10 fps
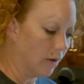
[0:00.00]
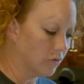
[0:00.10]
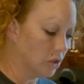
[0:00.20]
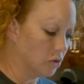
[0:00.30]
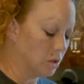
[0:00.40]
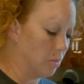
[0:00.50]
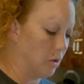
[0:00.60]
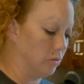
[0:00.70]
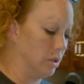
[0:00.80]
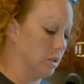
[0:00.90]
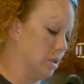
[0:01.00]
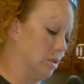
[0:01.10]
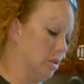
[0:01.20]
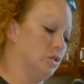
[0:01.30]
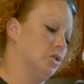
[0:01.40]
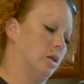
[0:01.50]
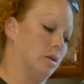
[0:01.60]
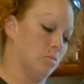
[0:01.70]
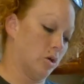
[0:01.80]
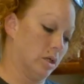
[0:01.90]
have to use boneless, skinless
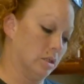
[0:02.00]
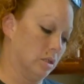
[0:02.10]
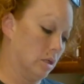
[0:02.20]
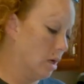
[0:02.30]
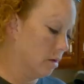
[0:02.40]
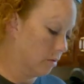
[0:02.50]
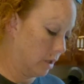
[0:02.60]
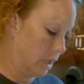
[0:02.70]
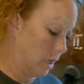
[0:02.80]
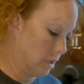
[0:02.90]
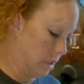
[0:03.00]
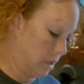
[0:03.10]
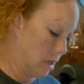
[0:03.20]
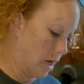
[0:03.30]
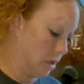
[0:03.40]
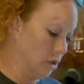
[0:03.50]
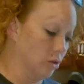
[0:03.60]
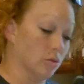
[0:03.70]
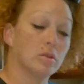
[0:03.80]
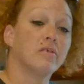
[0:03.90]
chicken breasts like I did. I
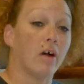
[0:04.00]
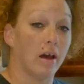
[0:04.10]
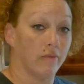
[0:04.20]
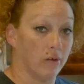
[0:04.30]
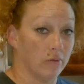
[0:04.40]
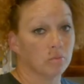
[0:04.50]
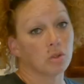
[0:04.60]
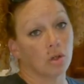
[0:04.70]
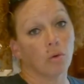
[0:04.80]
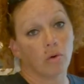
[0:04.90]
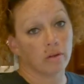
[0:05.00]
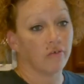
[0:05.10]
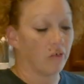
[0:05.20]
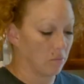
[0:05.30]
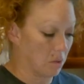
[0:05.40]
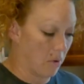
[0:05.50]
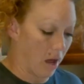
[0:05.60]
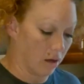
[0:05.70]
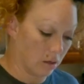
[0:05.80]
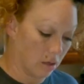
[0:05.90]
used 5 of them, or the family
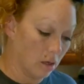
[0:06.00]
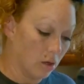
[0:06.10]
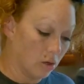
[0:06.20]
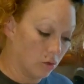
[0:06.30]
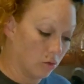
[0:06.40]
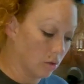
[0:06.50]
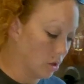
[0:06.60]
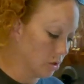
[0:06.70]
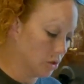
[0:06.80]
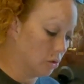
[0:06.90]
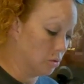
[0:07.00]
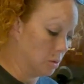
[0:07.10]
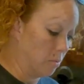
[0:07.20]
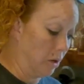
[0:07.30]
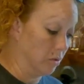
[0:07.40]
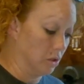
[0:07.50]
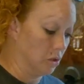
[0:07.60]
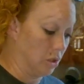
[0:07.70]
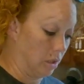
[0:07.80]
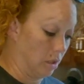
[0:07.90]
pack. You can also use bone-in
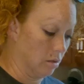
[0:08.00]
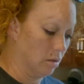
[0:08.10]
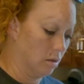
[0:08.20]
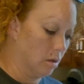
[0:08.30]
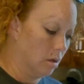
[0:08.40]
chicken,